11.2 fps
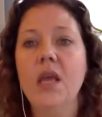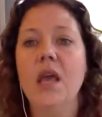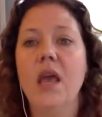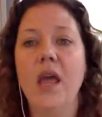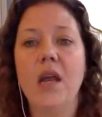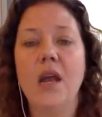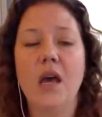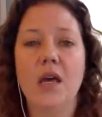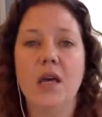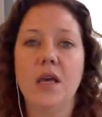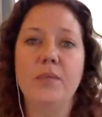
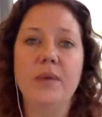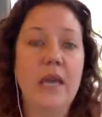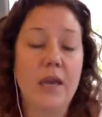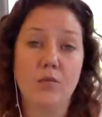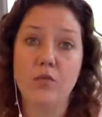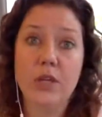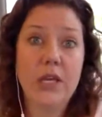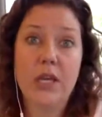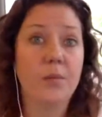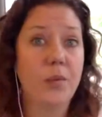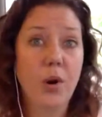And it became really
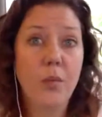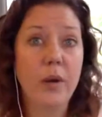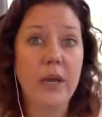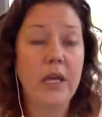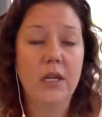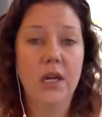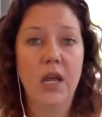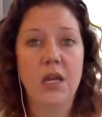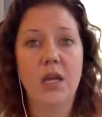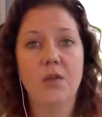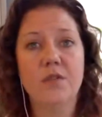inappropriate.
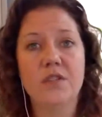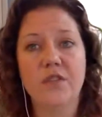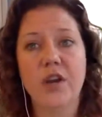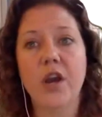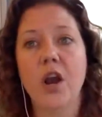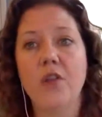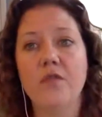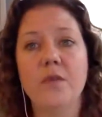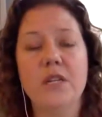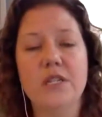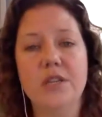And it was very hard for
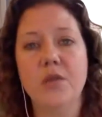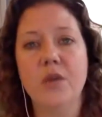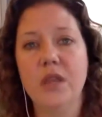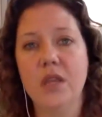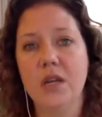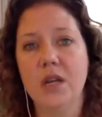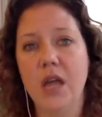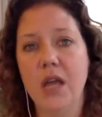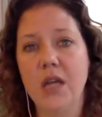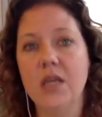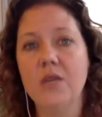me to deal with.
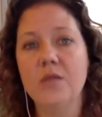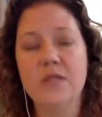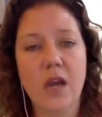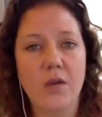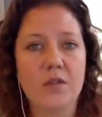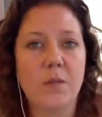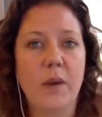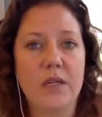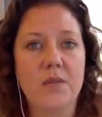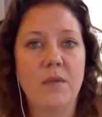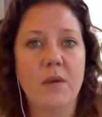And he was not
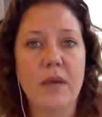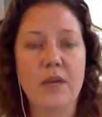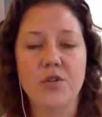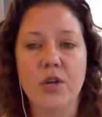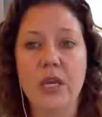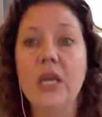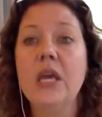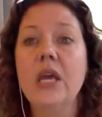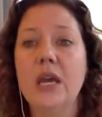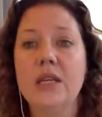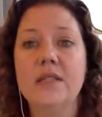respecting my boundary.
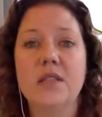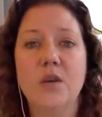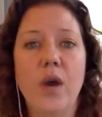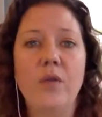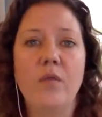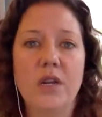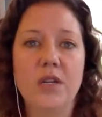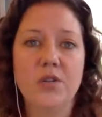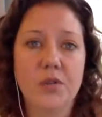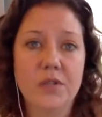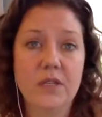And so I went and
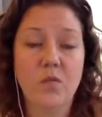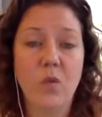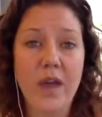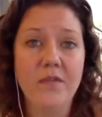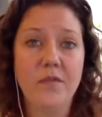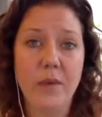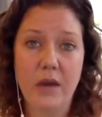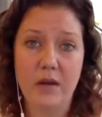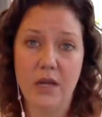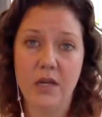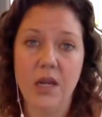told his wife
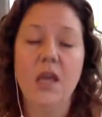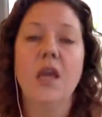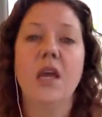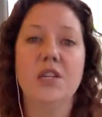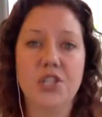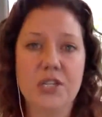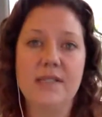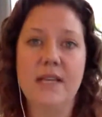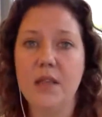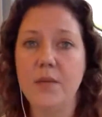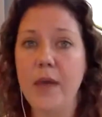about it. And she
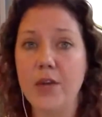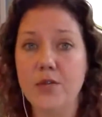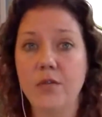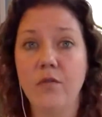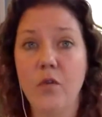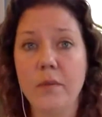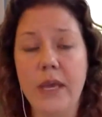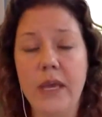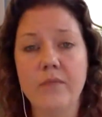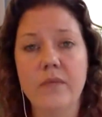set the boundary for me.